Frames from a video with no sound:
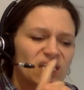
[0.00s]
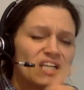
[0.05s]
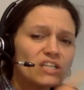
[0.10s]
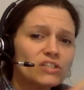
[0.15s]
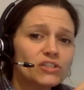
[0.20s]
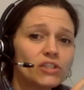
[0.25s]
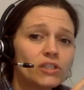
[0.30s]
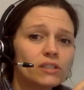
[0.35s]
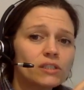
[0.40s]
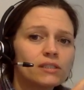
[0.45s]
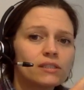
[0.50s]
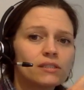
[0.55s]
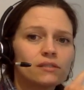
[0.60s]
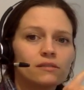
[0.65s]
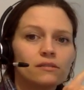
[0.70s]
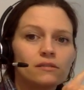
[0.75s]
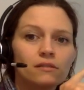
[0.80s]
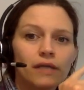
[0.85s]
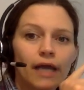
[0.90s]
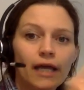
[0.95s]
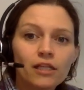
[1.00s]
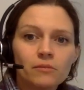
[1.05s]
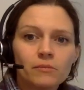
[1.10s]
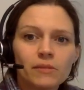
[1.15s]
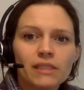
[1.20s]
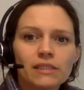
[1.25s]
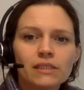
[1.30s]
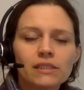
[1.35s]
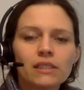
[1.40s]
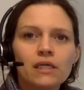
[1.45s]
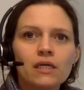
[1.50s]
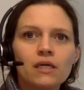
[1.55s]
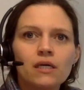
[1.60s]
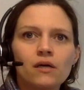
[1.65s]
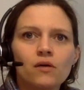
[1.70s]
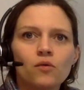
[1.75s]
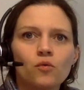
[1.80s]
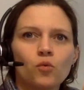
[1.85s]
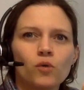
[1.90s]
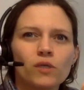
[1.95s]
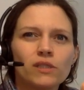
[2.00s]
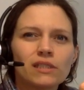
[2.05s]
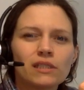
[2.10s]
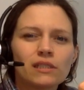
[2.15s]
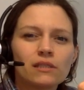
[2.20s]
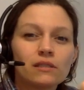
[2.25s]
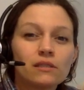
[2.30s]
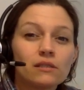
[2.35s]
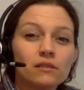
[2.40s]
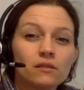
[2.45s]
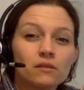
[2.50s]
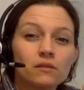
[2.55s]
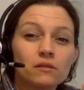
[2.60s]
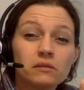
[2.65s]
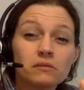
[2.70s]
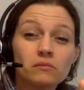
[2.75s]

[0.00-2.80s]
certain elements was a little